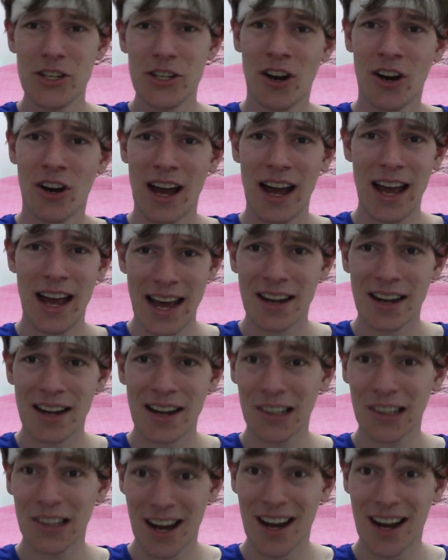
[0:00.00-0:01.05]
kid you not, I
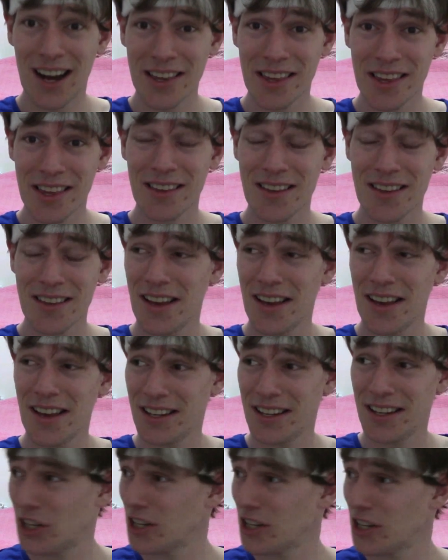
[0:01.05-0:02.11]
had a class
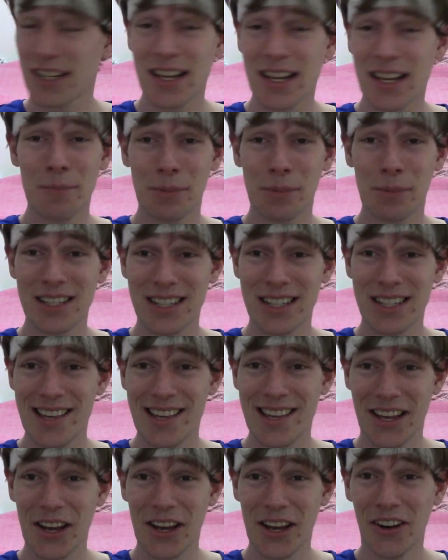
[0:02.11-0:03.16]
just a couple
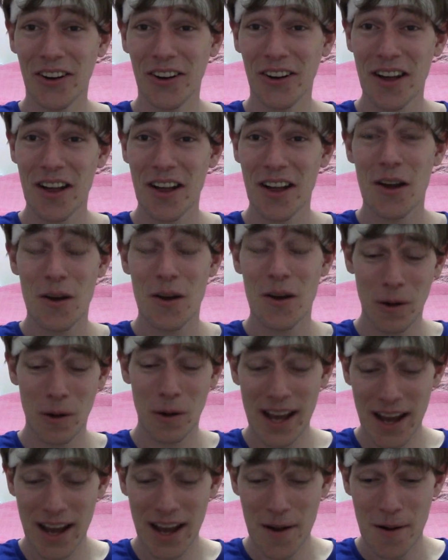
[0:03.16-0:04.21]
of days ago
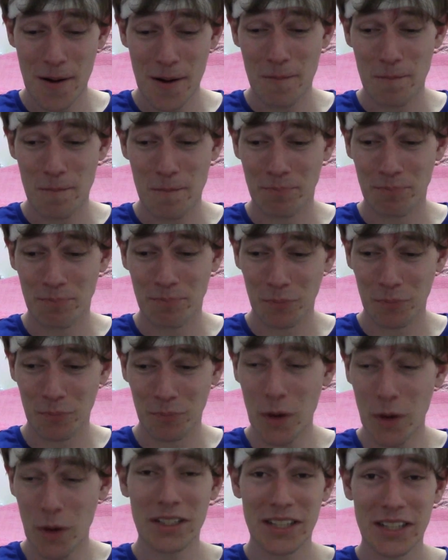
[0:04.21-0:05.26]
where
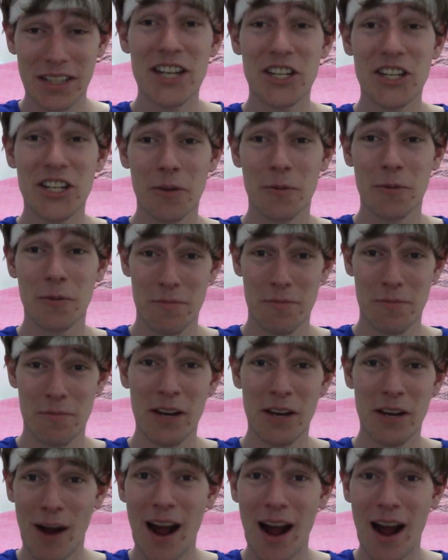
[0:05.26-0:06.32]
we were teaching
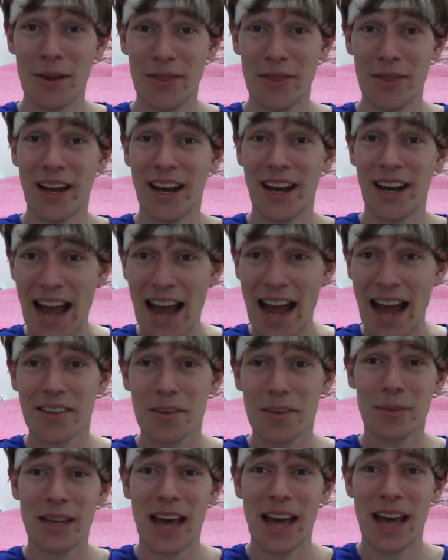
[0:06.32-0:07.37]
with a big rabbit that
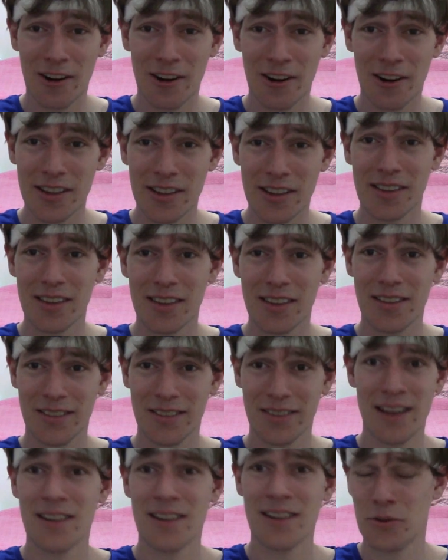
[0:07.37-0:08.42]
ate some
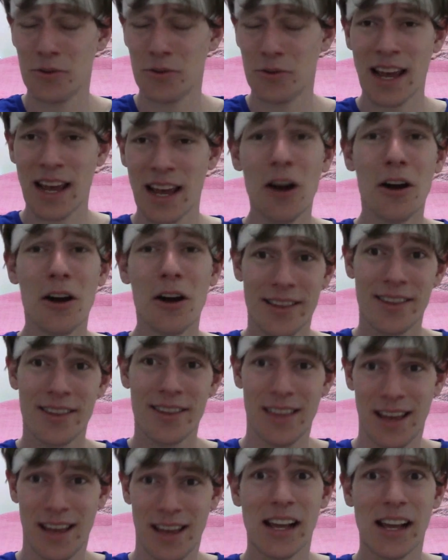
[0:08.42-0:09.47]
carrots, that you would say,
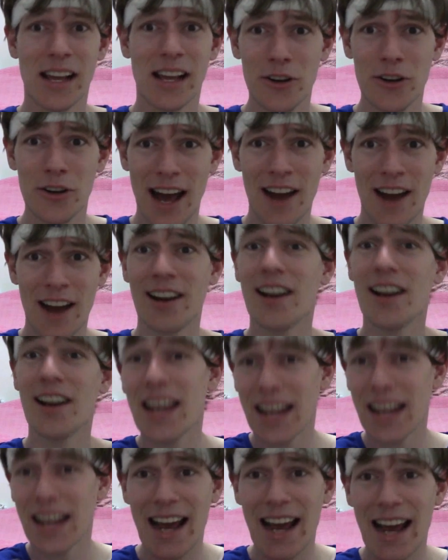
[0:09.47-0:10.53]
oh, it's a yellow
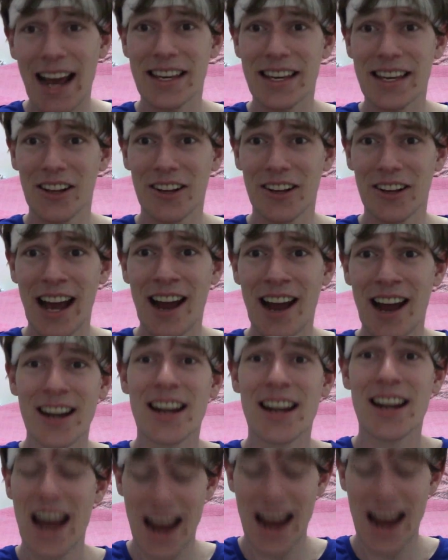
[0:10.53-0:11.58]
carrot. It ate the yellow
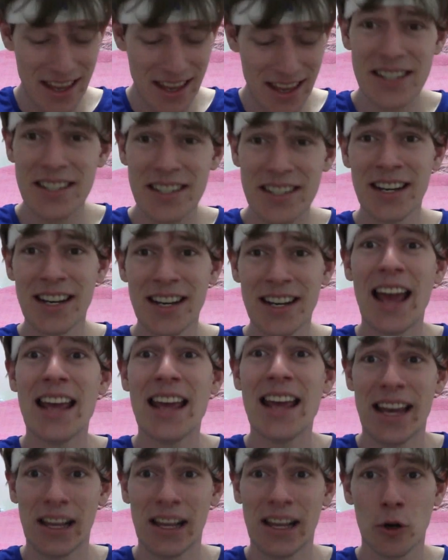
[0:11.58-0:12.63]
carrot and then
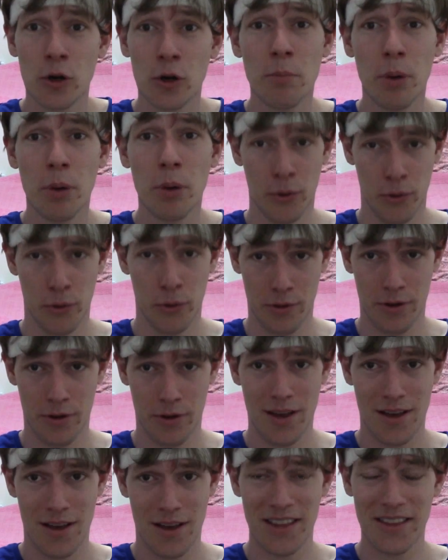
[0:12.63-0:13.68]
did a yellow
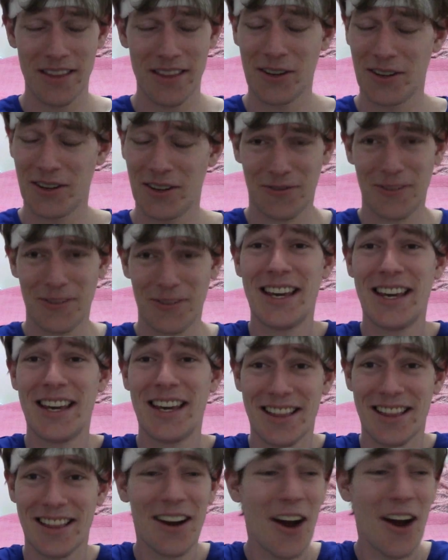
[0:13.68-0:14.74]
poo. And
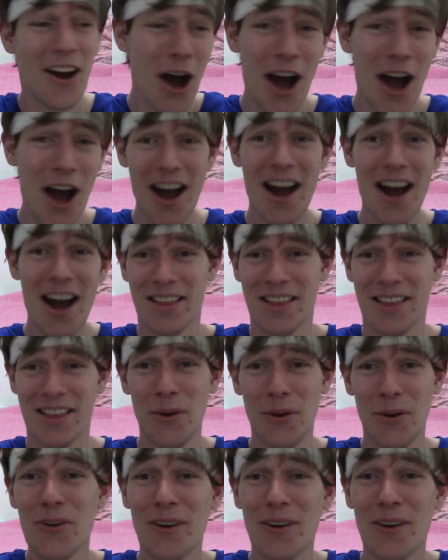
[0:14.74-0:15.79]
for the kids, like,
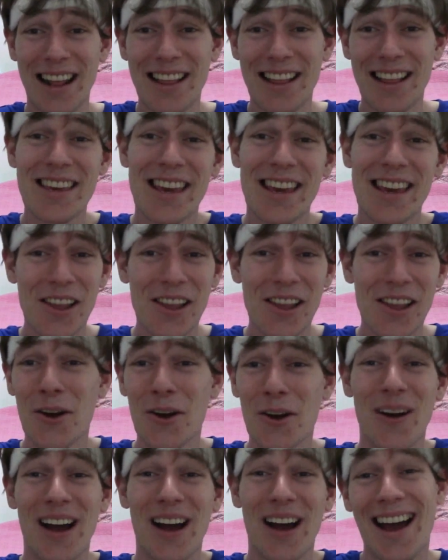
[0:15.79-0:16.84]
oh, it's a poo and it's
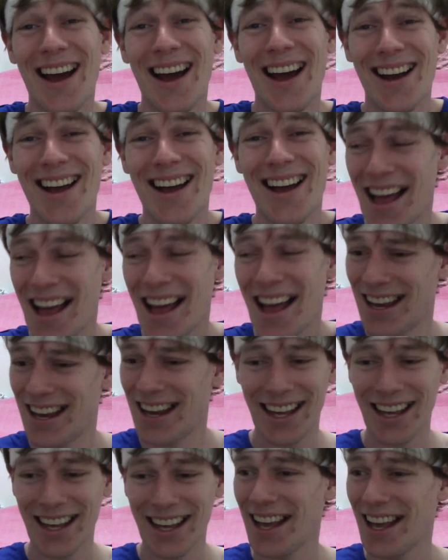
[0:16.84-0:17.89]
yellow, wow.
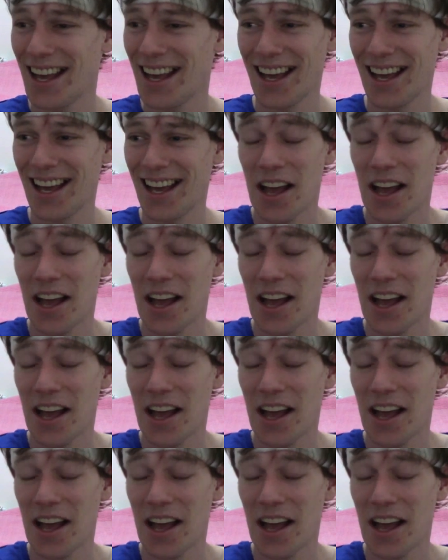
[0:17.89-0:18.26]
Like,